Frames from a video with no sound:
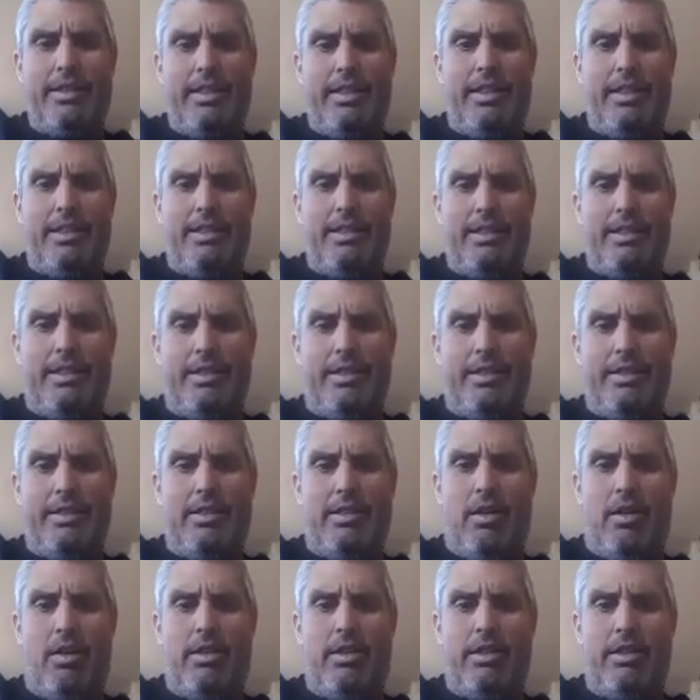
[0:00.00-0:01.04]
He's a
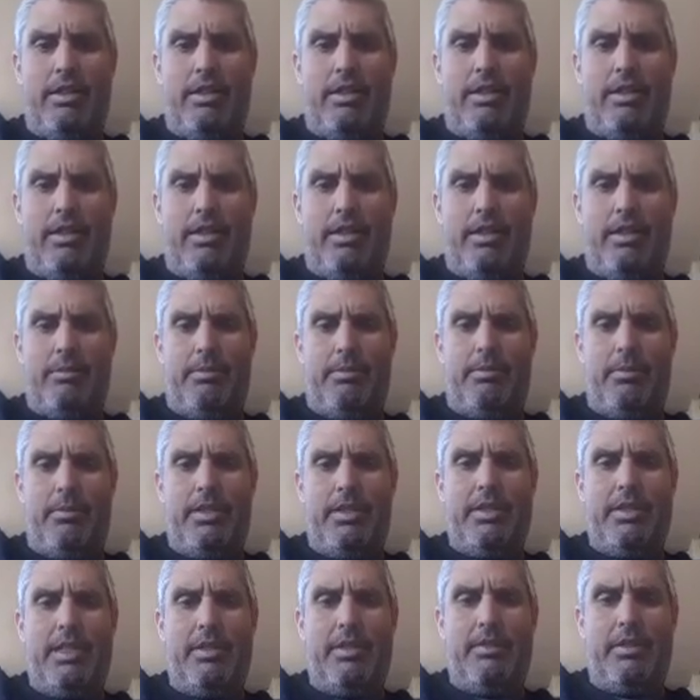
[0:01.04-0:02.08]
starting
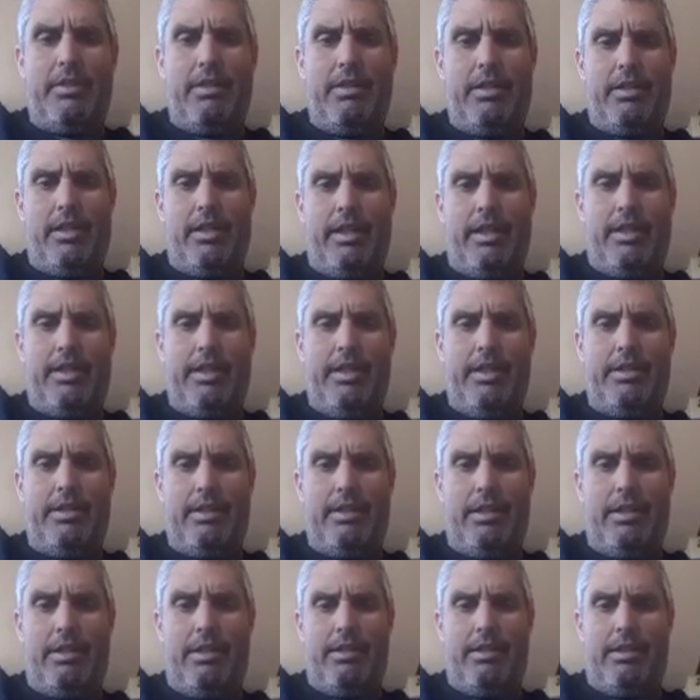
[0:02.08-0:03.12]
receiver, and he's
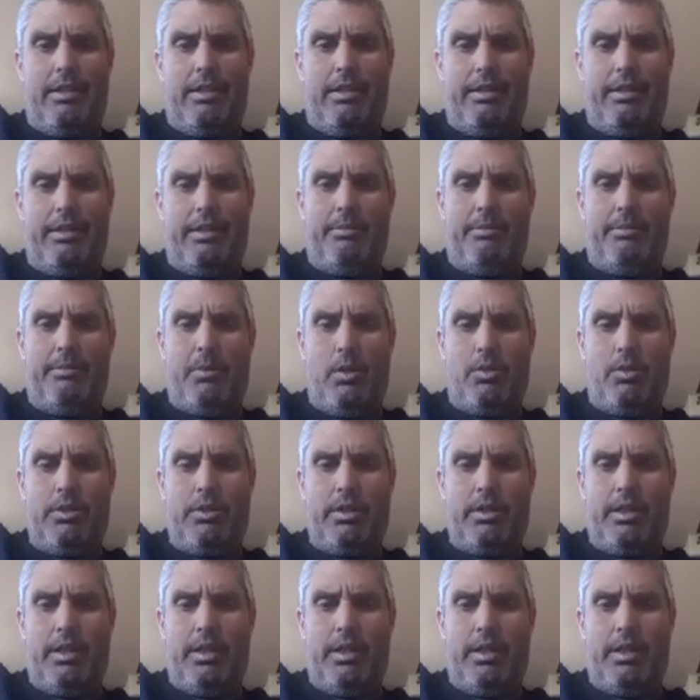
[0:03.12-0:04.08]
our most